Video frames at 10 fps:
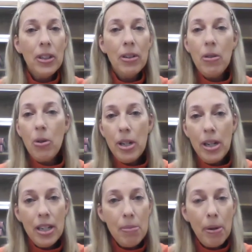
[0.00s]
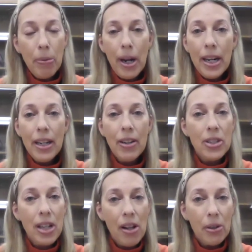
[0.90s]
you need to be writing your
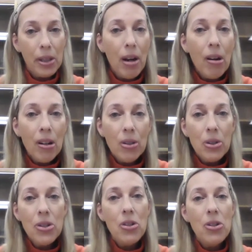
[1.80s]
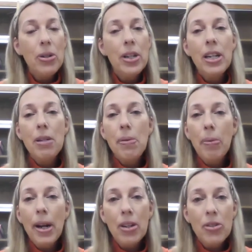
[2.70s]
scholarly articles, you need to be
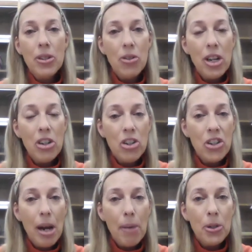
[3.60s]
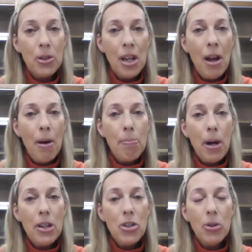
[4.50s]
writing your dissertation chapters,
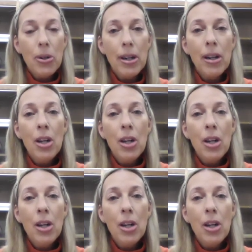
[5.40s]
but you're